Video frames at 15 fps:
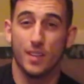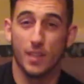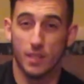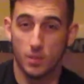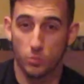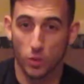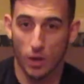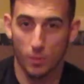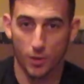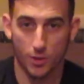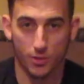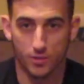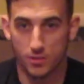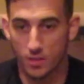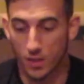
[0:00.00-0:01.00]
it's probably
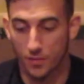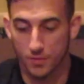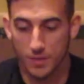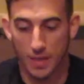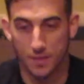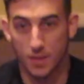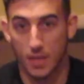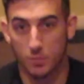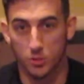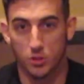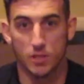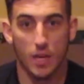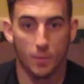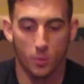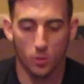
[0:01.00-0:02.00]
her stuff, not that I'm
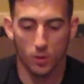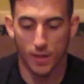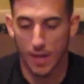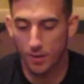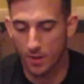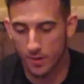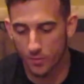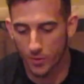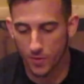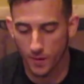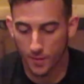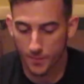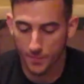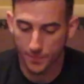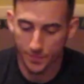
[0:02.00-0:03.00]
just not pulling out
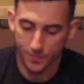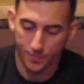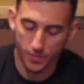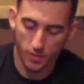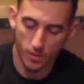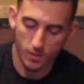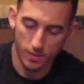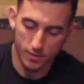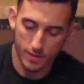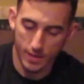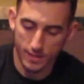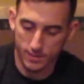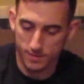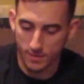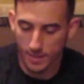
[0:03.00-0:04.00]
everything.
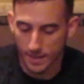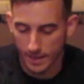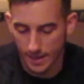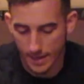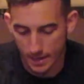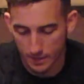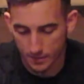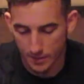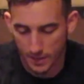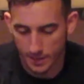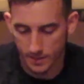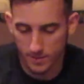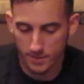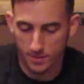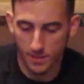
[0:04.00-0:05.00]
Next I have that I
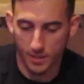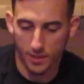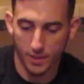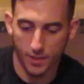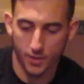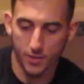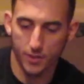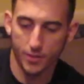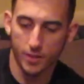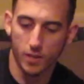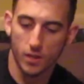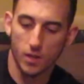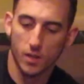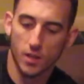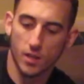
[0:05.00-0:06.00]
can see here
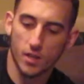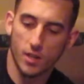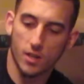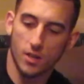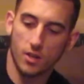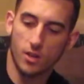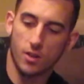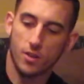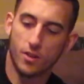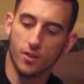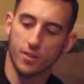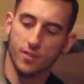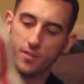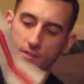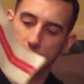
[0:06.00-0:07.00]

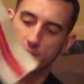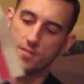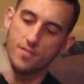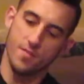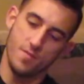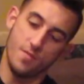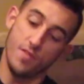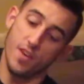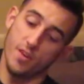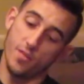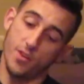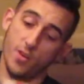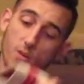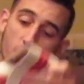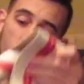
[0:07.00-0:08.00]
are
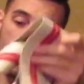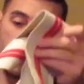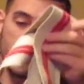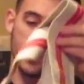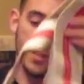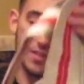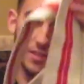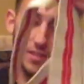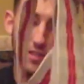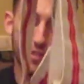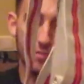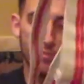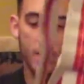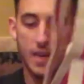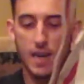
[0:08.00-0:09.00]
very old,
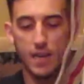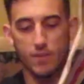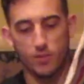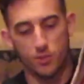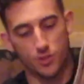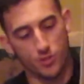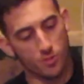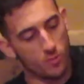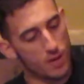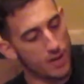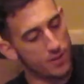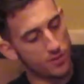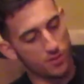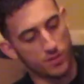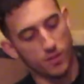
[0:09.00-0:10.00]
not even sure why
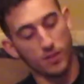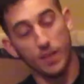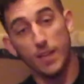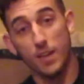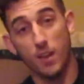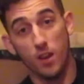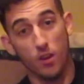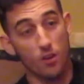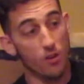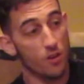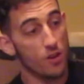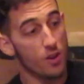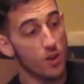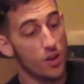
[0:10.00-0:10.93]
they're still in here,